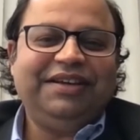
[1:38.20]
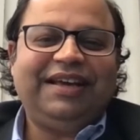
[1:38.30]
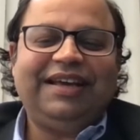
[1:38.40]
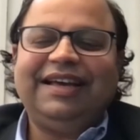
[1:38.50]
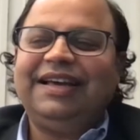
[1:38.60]

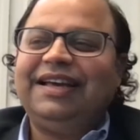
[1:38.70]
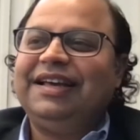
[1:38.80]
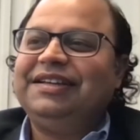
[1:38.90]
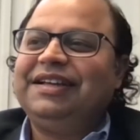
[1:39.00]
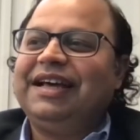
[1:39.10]

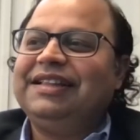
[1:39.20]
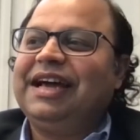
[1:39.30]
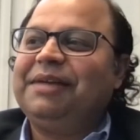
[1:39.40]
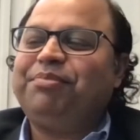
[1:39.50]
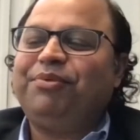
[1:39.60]
And at
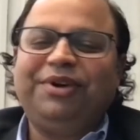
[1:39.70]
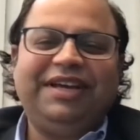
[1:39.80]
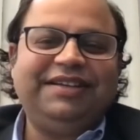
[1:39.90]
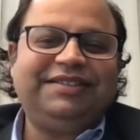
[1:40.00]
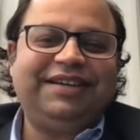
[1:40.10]
that
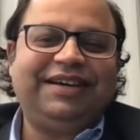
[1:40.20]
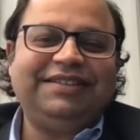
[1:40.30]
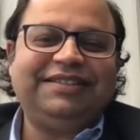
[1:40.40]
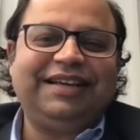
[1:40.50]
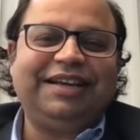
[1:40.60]
point, I
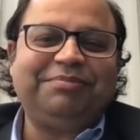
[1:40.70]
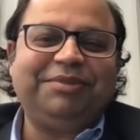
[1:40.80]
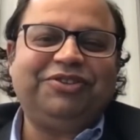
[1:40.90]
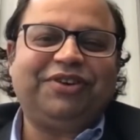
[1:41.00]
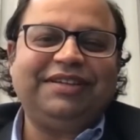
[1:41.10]
said, let
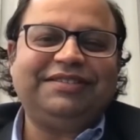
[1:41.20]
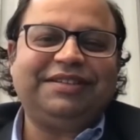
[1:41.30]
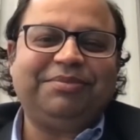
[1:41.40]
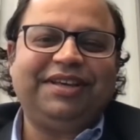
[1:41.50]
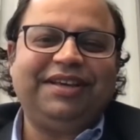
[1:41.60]
me try
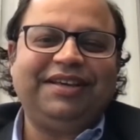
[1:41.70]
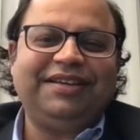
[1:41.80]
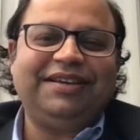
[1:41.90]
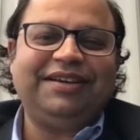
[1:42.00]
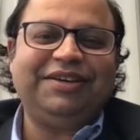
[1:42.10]

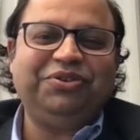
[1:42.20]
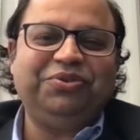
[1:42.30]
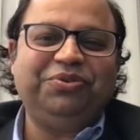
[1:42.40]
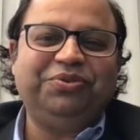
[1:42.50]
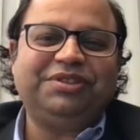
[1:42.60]
something uh,
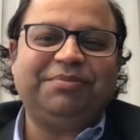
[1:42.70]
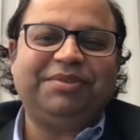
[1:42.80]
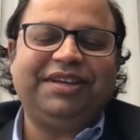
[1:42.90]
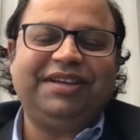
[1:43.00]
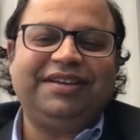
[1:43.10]
new,
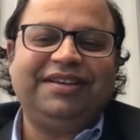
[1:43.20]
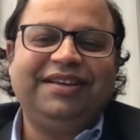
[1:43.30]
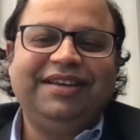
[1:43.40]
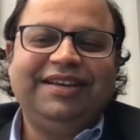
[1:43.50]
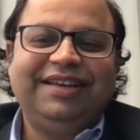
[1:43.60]
something
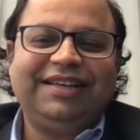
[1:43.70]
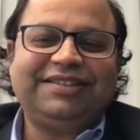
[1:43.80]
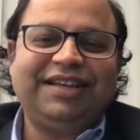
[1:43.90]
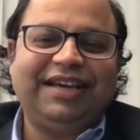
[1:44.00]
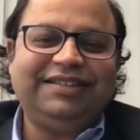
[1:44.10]

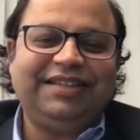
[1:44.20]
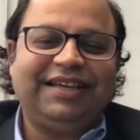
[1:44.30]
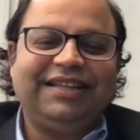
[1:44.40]
exciting.